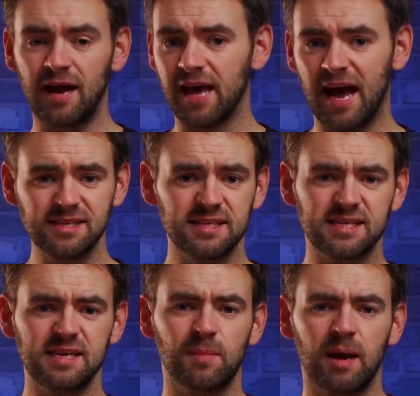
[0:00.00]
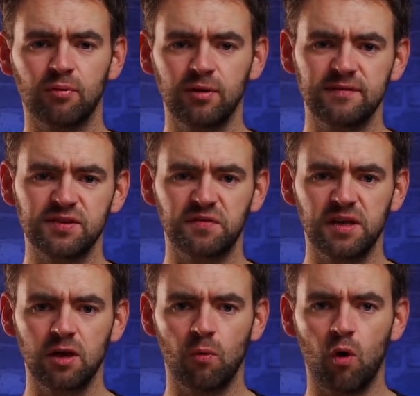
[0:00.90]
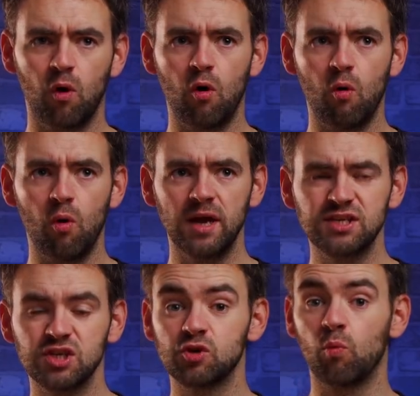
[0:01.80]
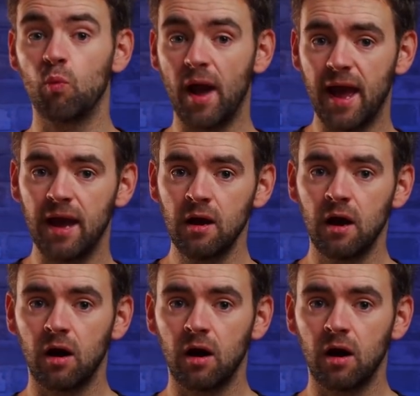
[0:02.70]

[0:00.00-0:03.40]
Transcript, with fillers: either hasn't seen my previous video or isn't aware